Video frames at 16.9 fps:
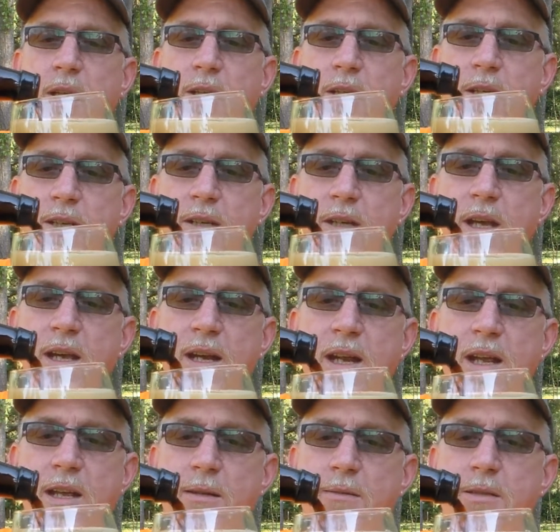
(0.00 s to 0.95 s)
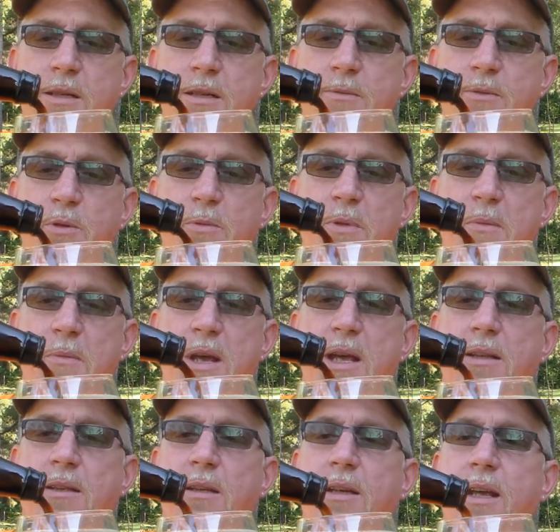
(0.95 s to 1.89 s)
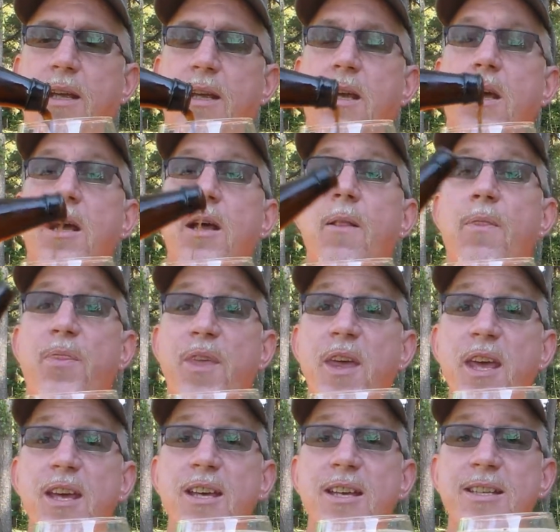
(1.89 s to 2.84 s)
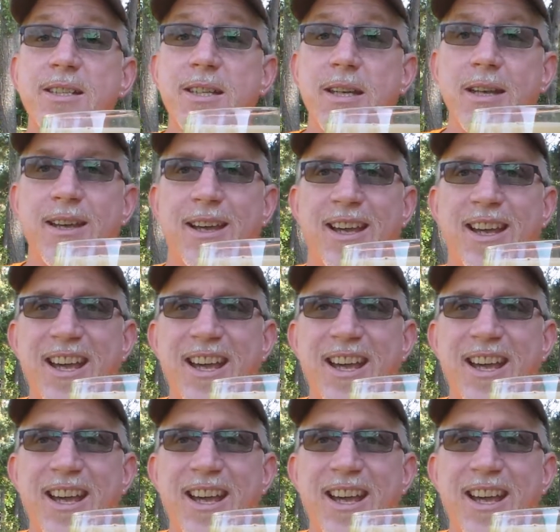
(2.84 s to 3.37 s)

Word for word: Good night, I am terrible with my math today. This